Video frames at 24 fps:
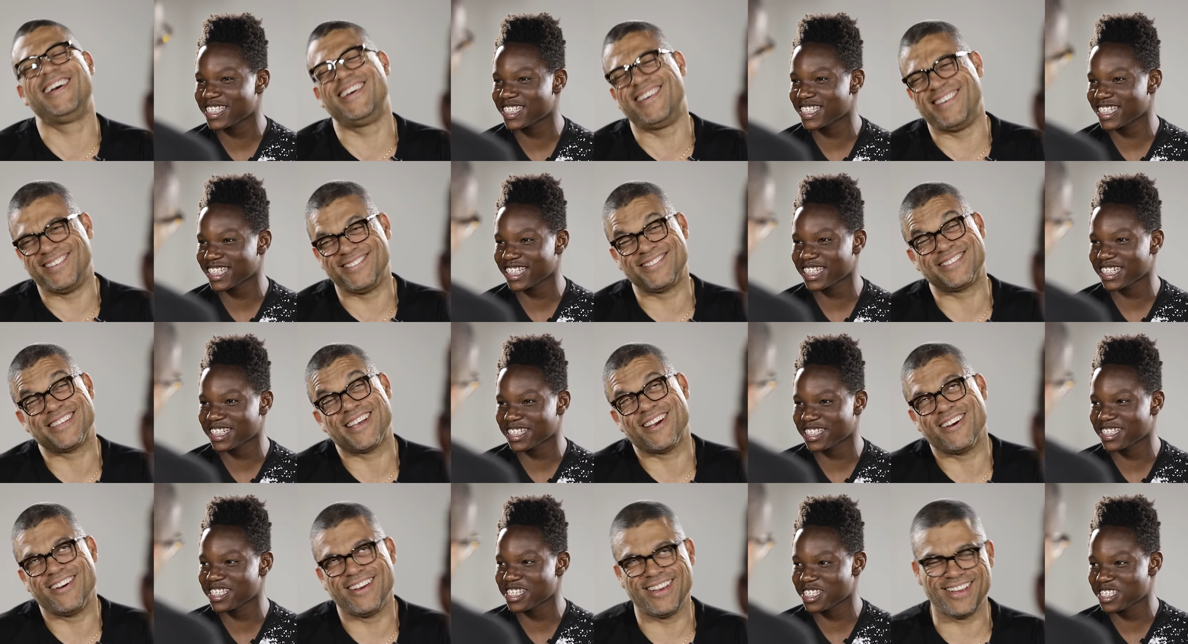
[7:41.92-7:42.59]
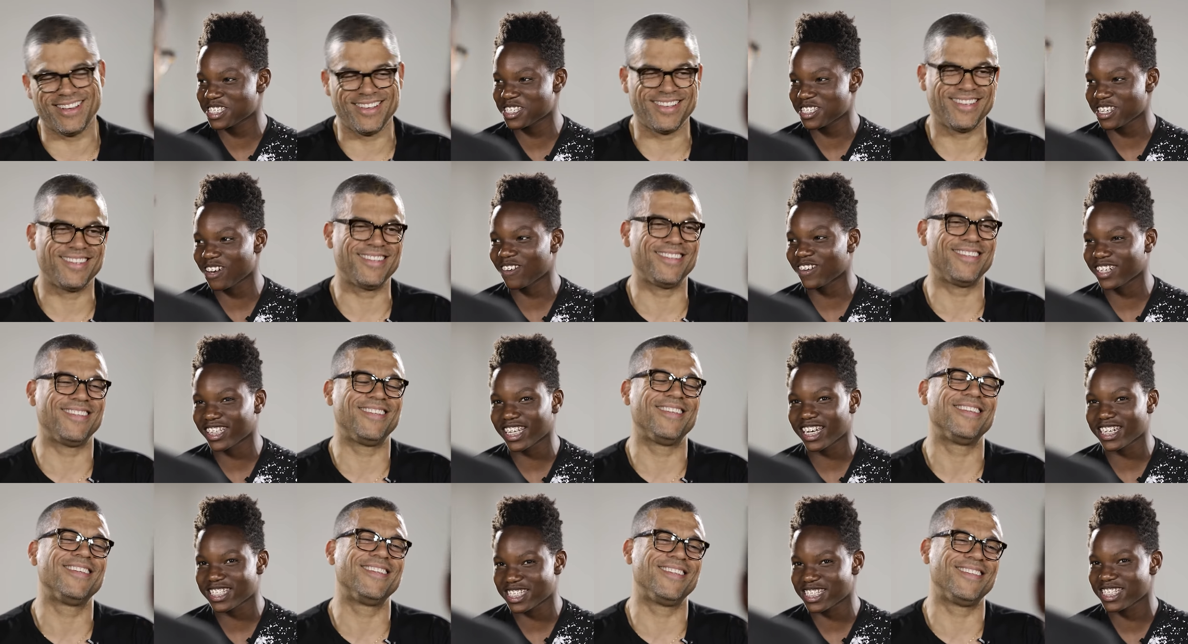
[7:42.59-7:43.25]
Speaker 1: just, oh, just
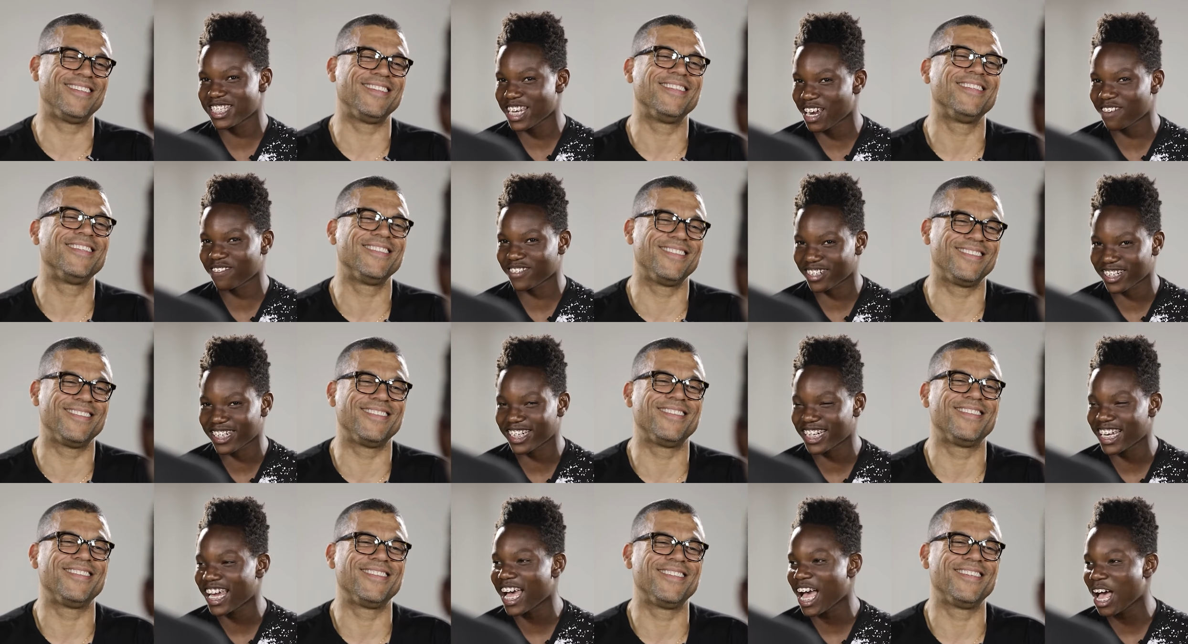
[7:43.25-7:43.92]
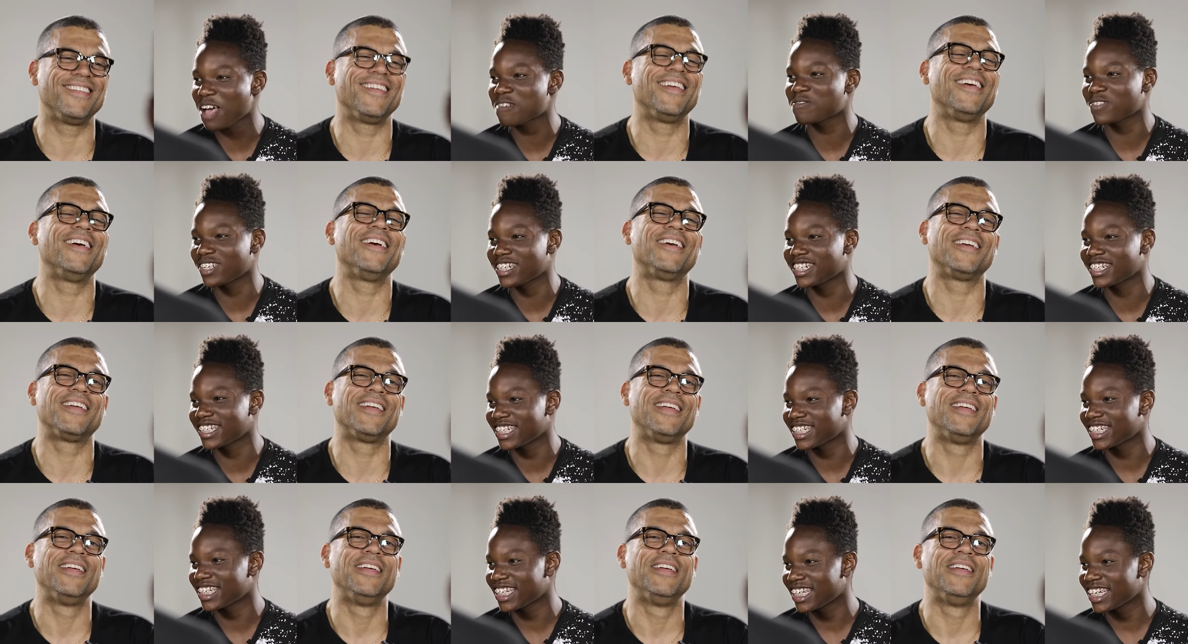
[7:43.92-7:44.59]
showing that it's never gonna
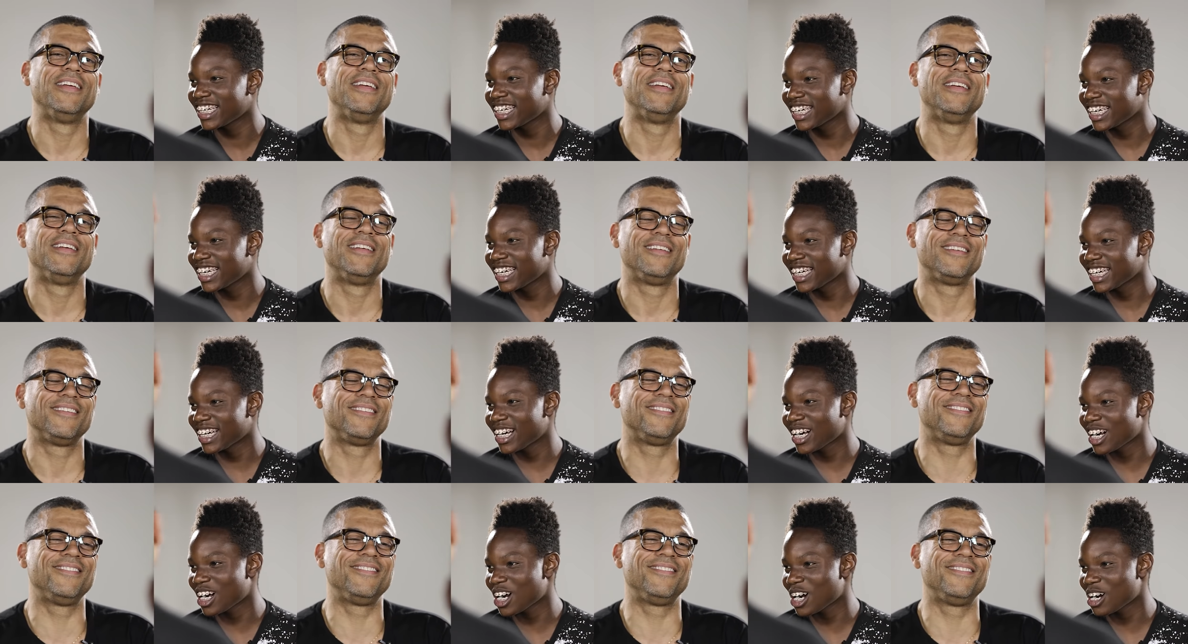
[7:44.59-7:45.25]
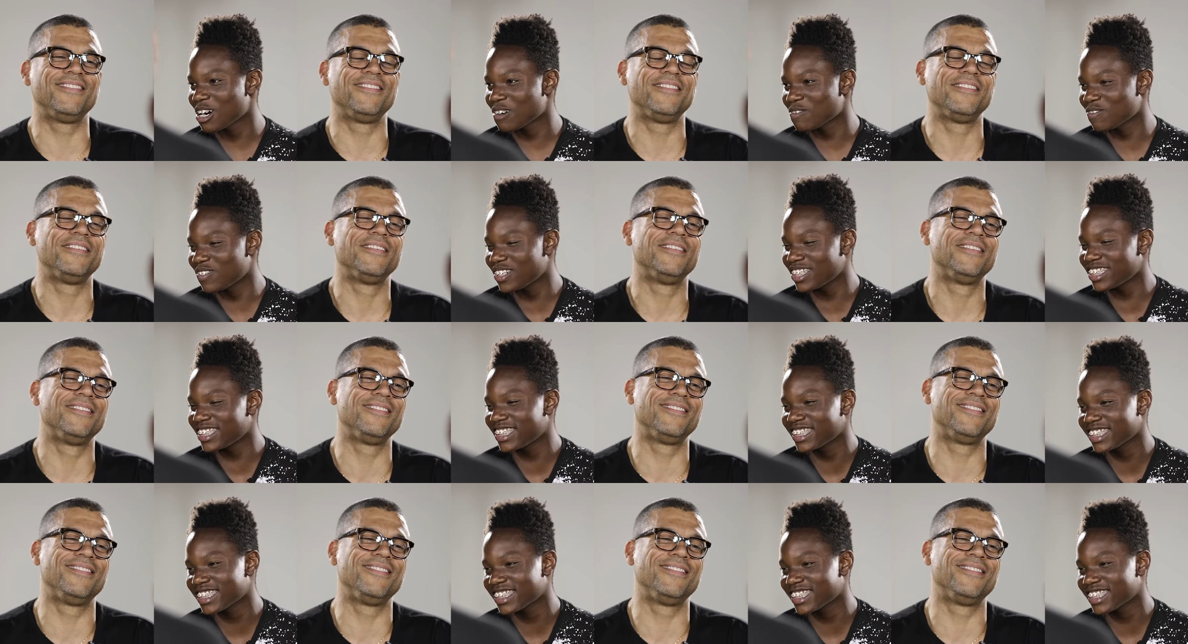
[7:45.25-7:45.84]
happen. Um,